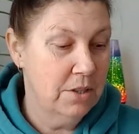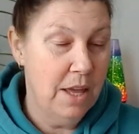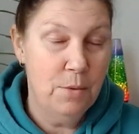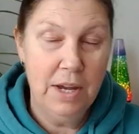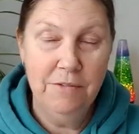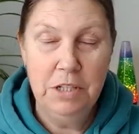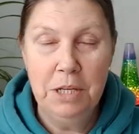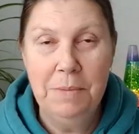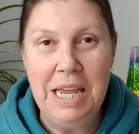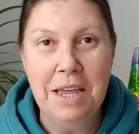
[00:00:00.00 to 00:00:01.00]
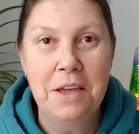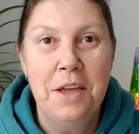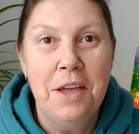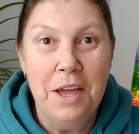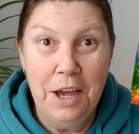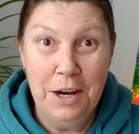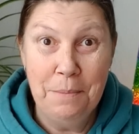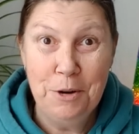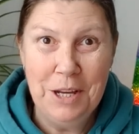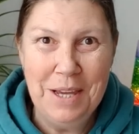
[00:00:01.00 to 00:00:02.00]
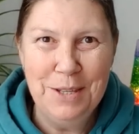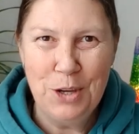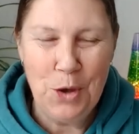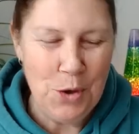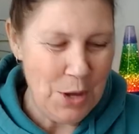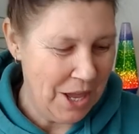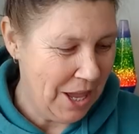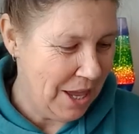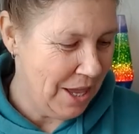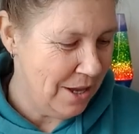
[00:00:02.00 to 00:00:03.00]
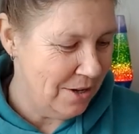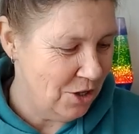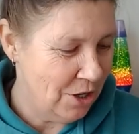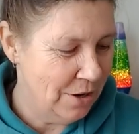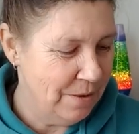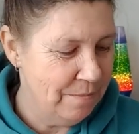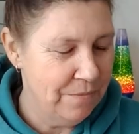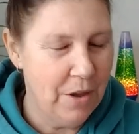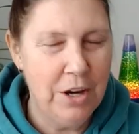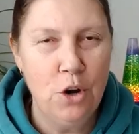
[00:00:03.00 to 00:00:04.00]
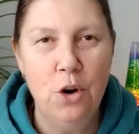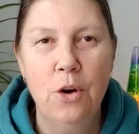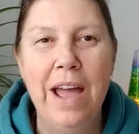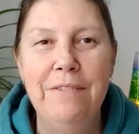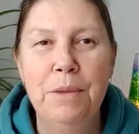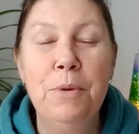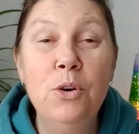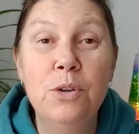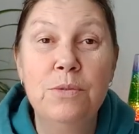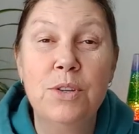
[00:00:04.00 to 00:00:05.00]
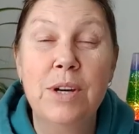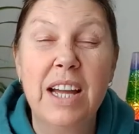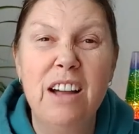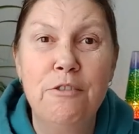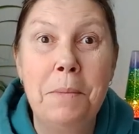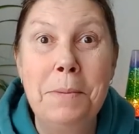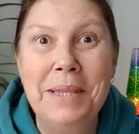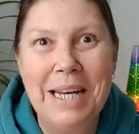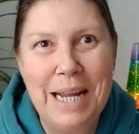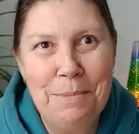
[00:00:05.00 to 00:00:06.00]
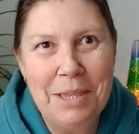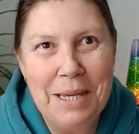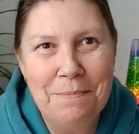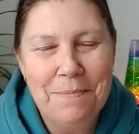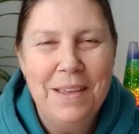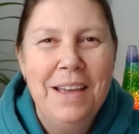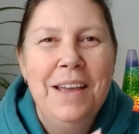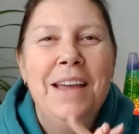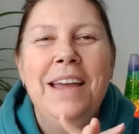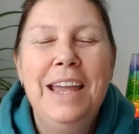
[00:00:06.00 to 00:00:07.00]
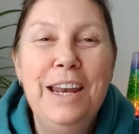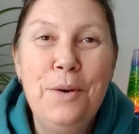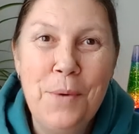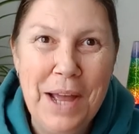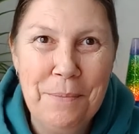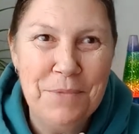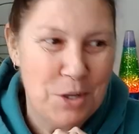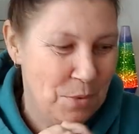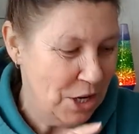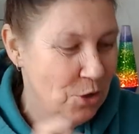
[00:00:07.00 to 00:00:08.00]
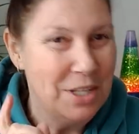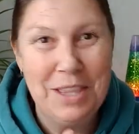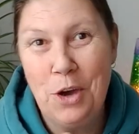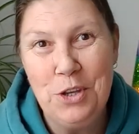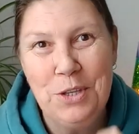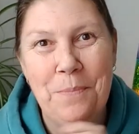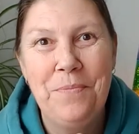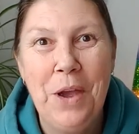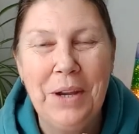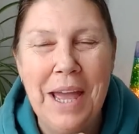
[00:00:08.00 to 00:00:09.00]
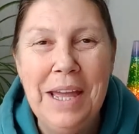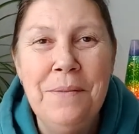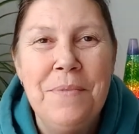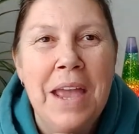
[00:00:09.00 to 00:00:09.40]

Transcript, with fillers: they were given to me a number of years ago, and I no longer have the book, so I can't remember the name of them. Anyway, so we're using those, okay.